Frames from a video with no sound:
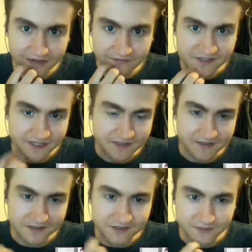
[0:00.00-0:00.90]
the second
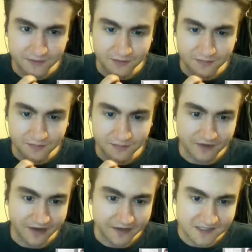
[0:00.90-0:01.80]
edition of the book,
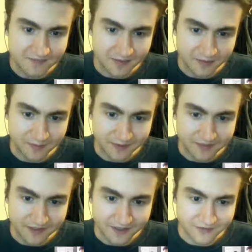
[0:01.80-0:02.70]
but I guess maybe
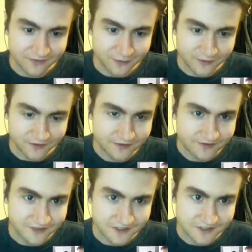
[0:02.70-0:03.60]
my PDF viewer
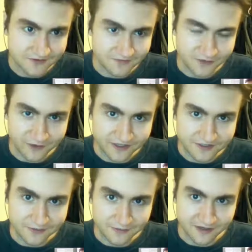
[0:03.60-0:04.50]
just converted
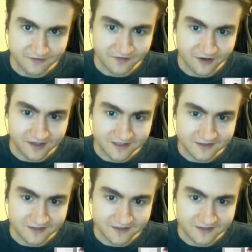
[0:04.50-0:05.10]
it to a weird font or